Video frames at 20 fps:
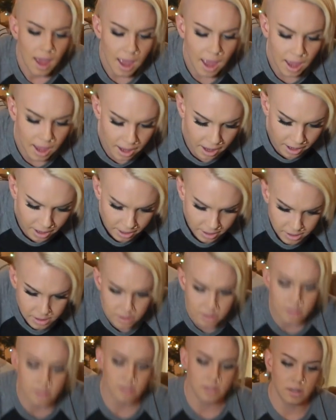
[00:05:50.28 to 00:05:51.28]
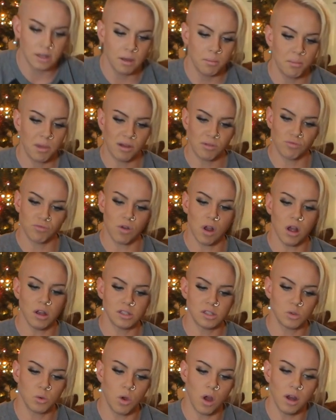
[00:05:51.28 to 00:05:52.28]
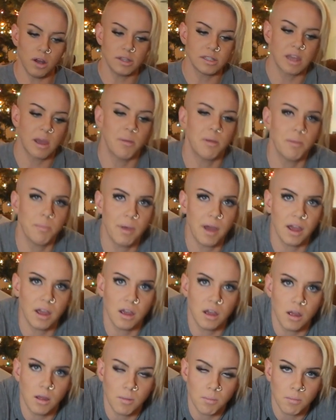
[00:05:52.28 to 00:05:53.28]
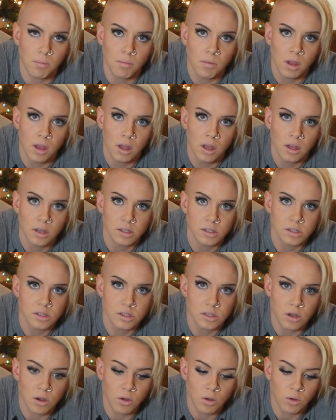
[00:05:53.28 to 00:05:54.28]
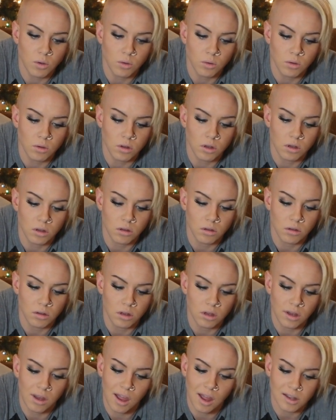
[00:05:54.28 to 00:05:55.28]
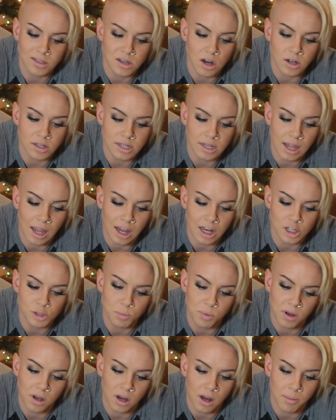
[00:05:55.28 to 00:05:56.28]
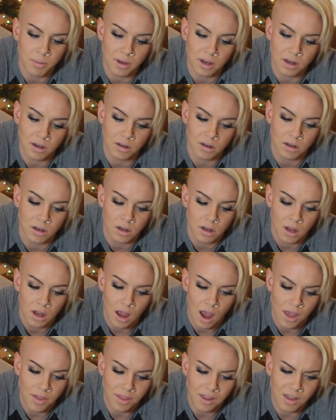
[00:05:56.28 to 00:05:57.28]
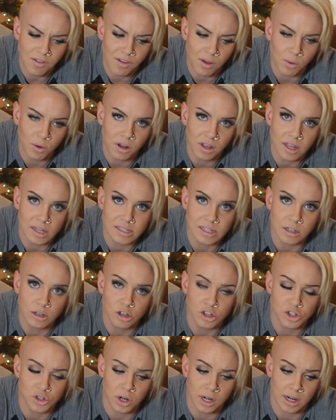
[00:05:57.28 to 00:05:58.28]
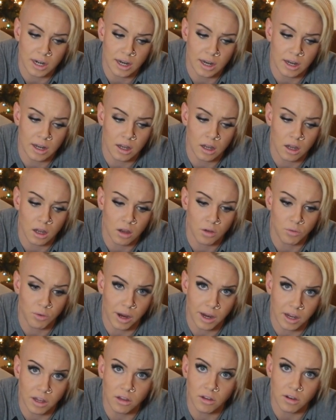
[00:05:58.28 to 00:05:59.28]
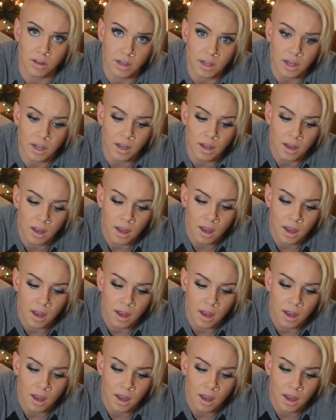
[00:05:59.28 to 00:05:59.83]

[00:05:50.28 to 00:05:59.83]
and my raw squat is coming back up. So yeah, it's hard to gauge, but I mean, I think if I would have continued training regularly,